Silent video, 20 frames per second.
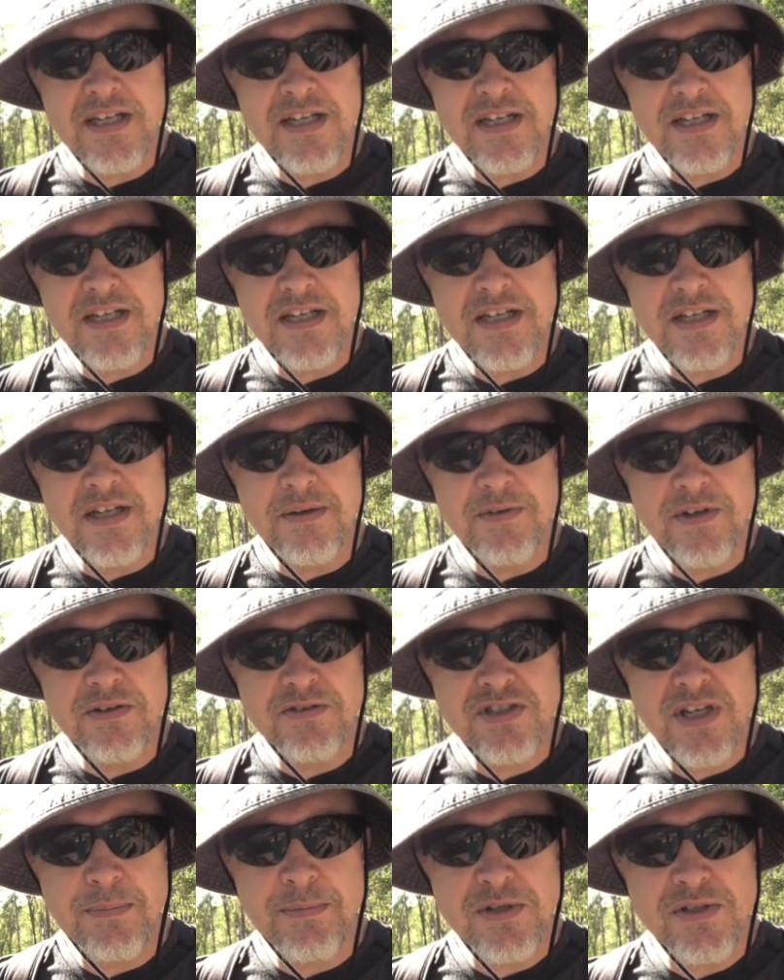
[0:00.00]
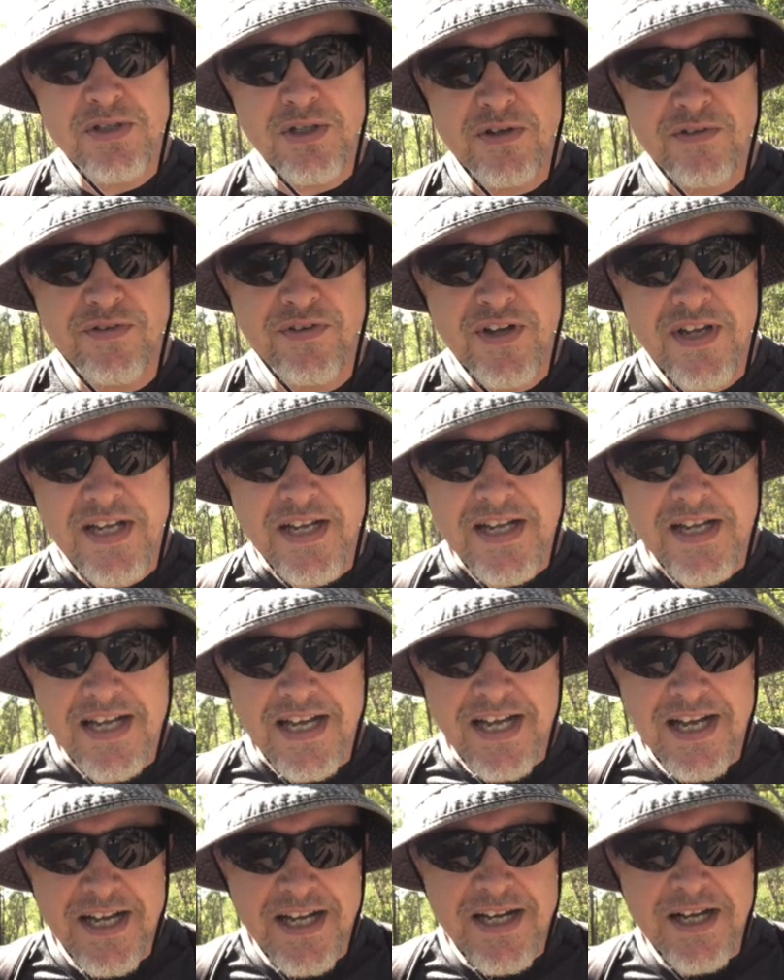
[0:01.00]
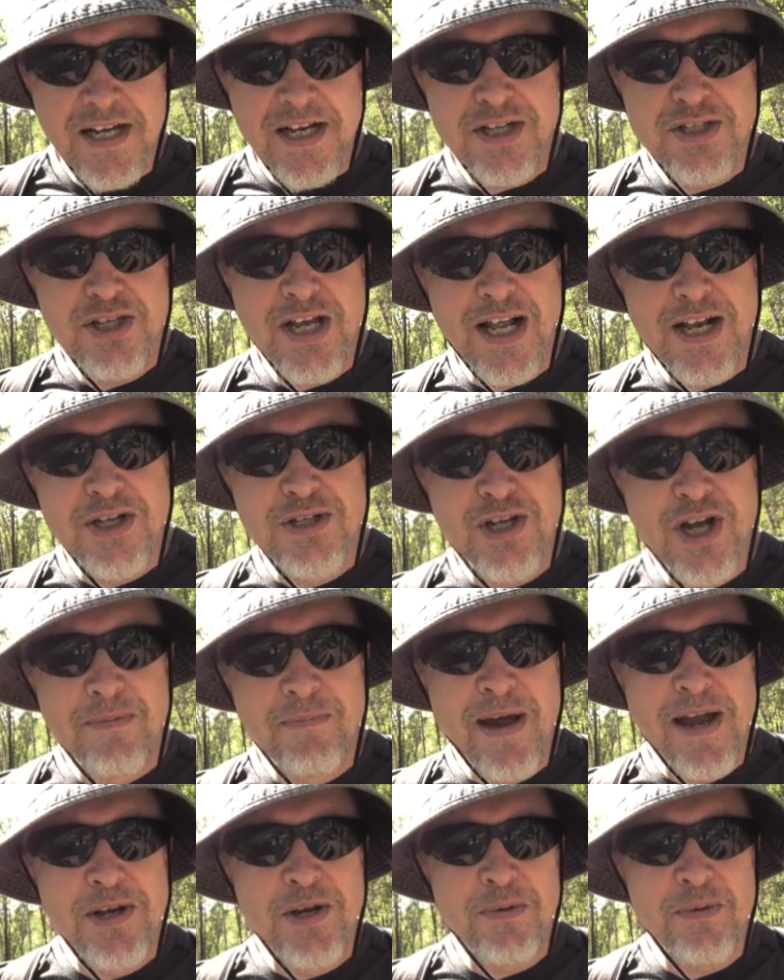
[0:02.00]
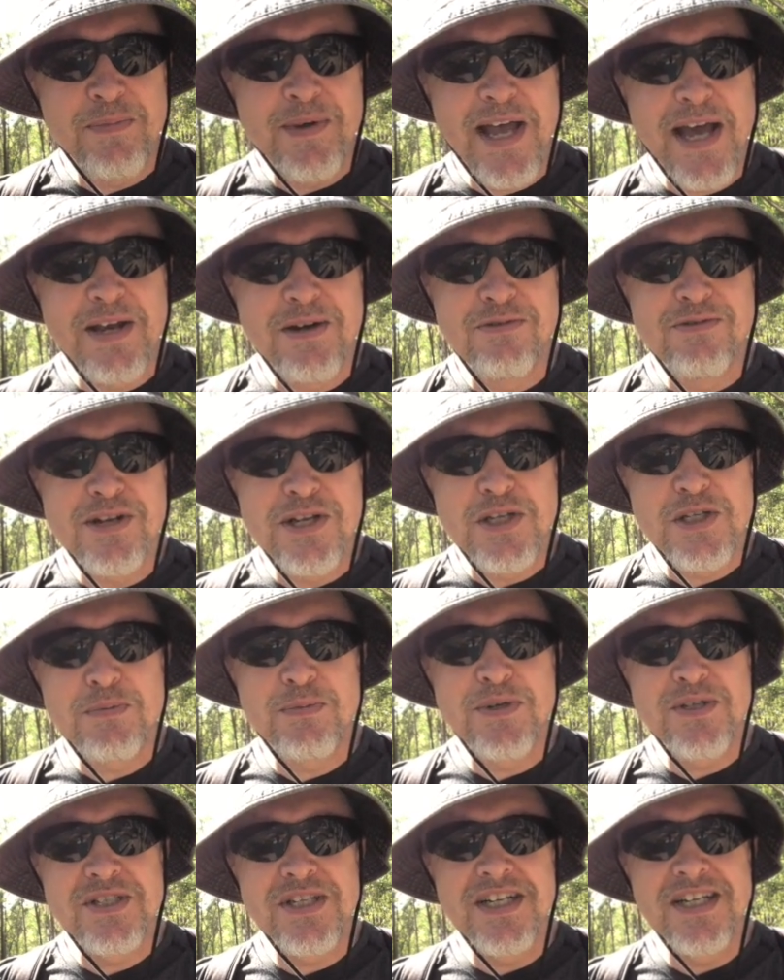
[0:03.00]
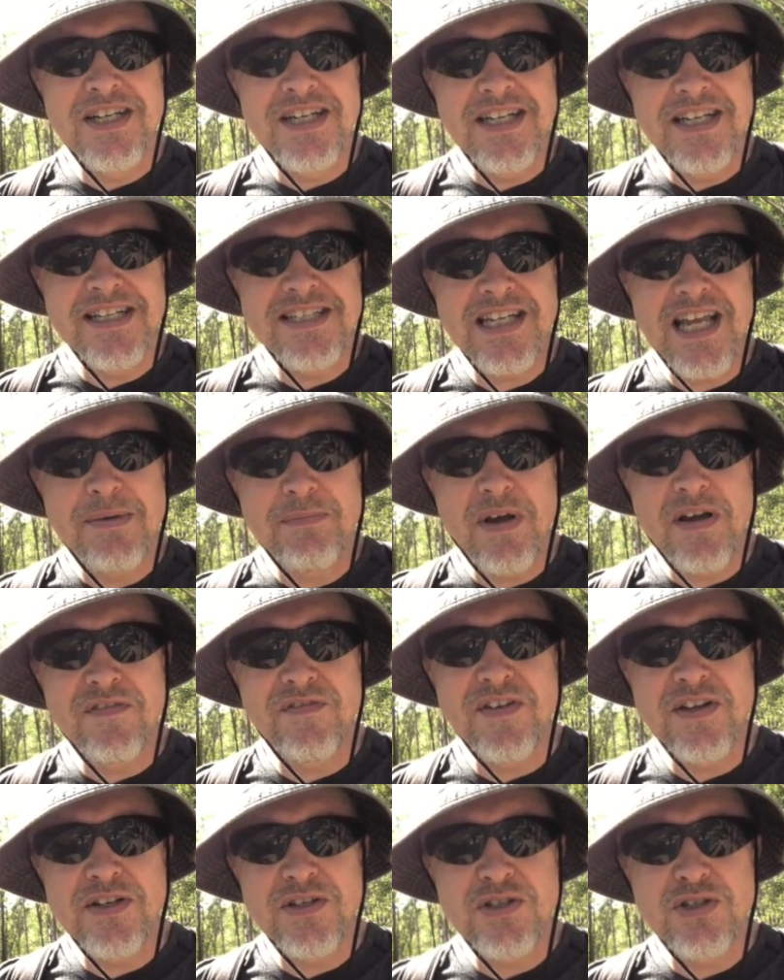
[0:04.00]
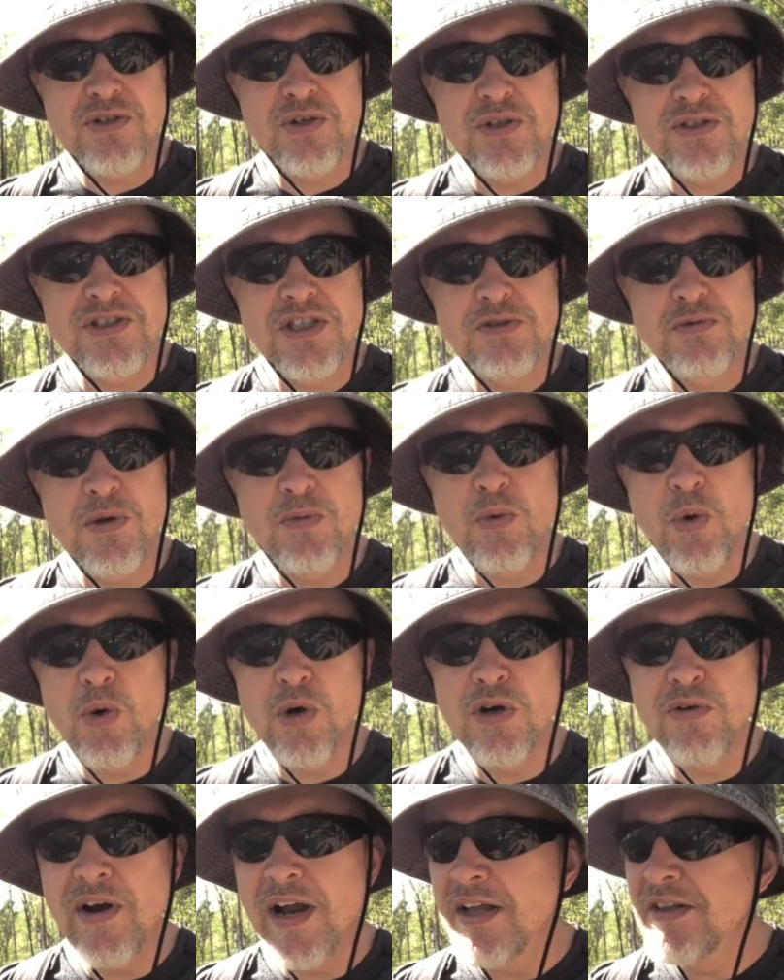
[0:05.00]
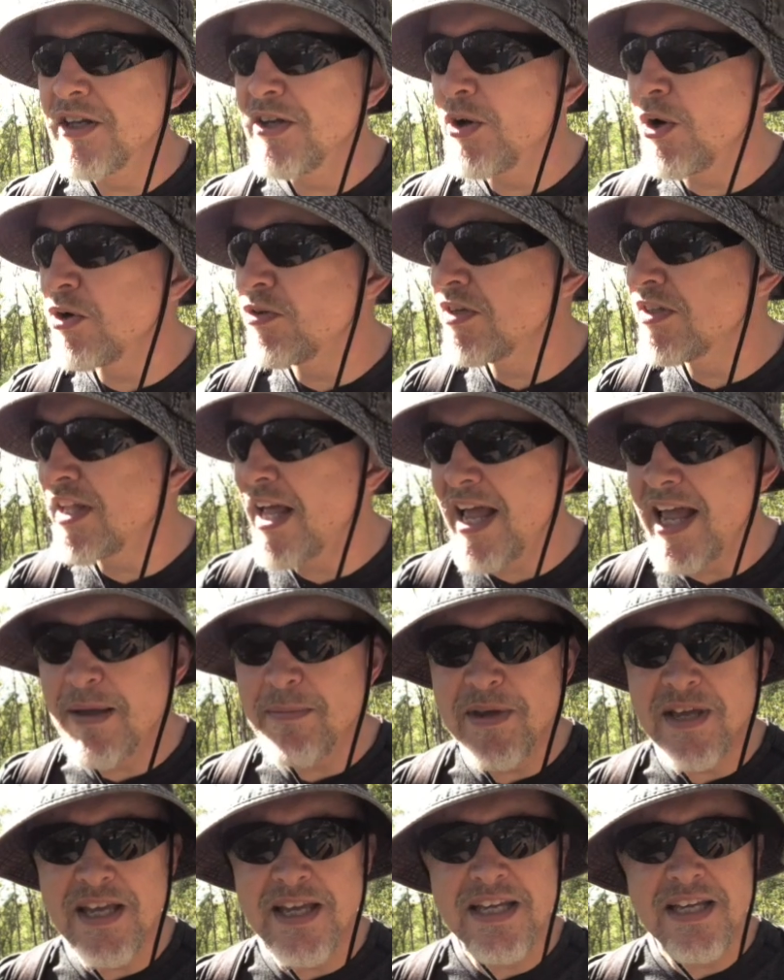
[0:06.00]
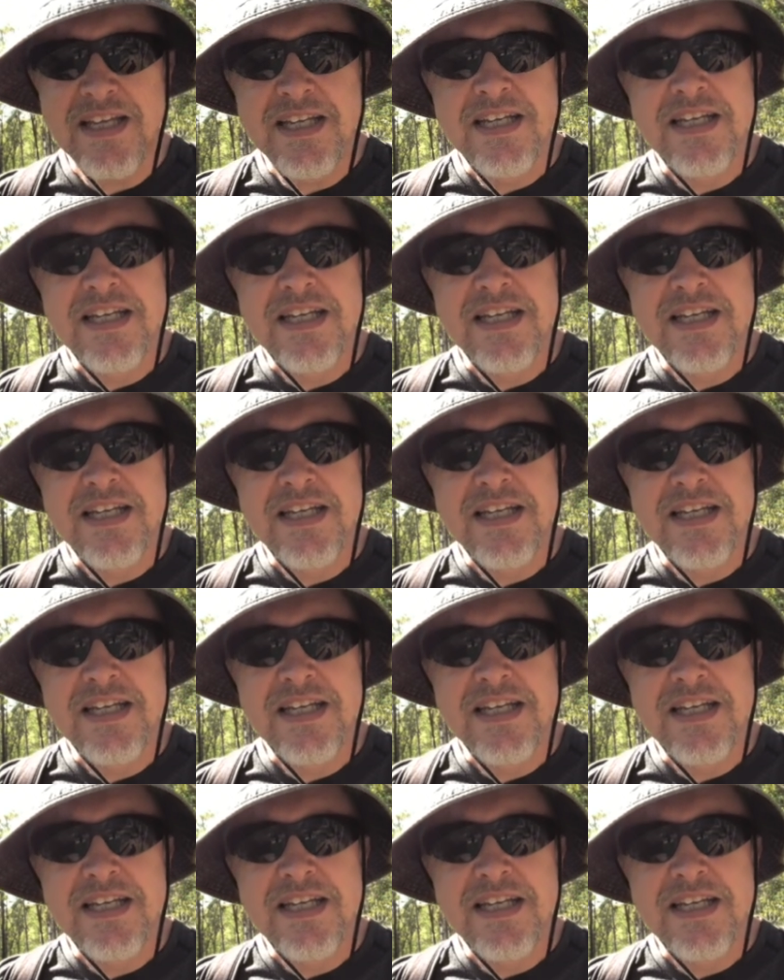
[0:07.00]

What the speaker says: I've got to set myself a challenge I may not be able to reach, but let's keep our fingers crossed as we walk around the Nogra Dam here,